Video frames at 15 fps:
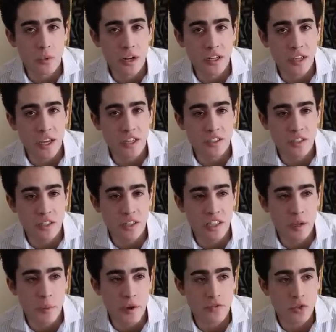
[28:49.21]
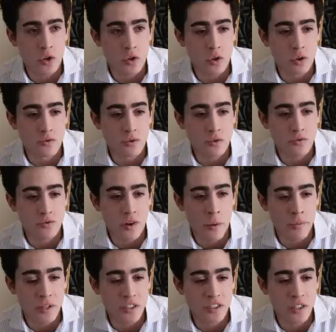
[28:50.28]
radiation and EMF turnover
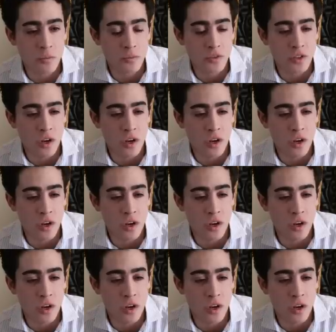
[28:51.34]
from the gym.